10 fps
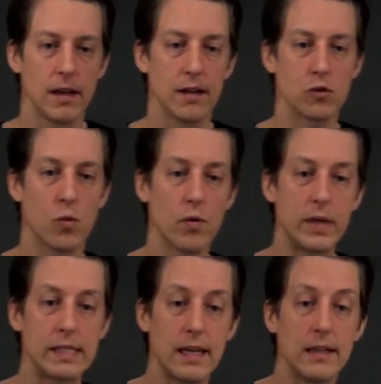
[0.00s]
And so when
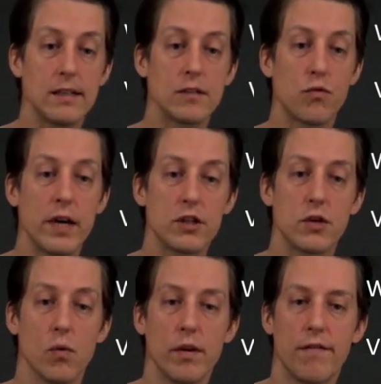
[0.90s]
we take this
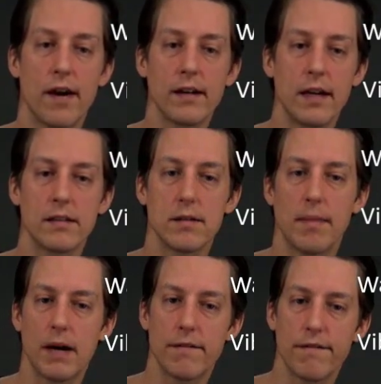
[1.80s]
ratio, we find that it's
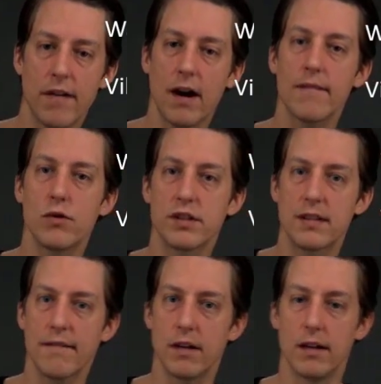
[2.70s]
about 5 or
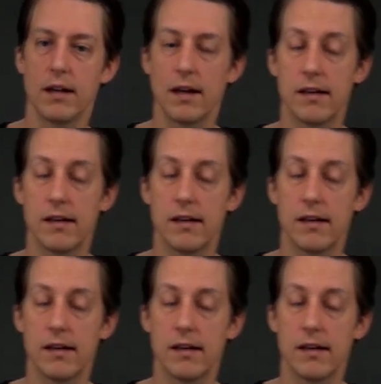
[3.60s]
7.